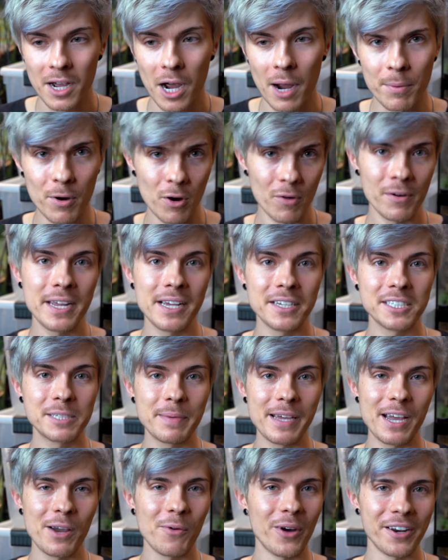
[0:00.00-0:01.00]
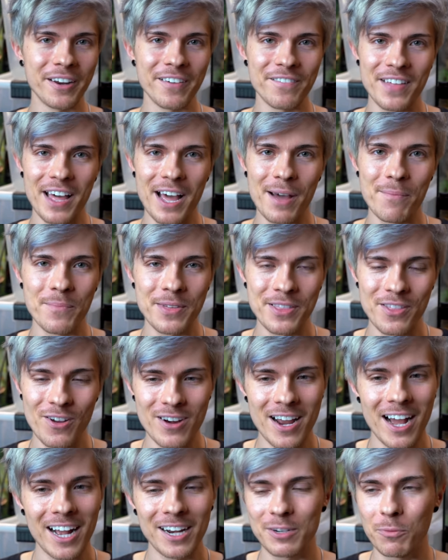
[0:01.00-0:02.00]
Abronias being one of them.
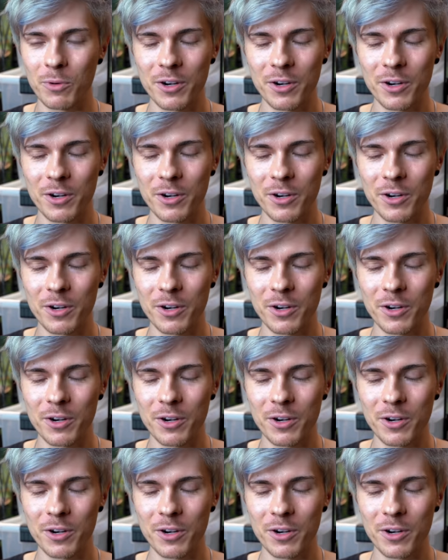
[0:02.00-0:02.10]
They're not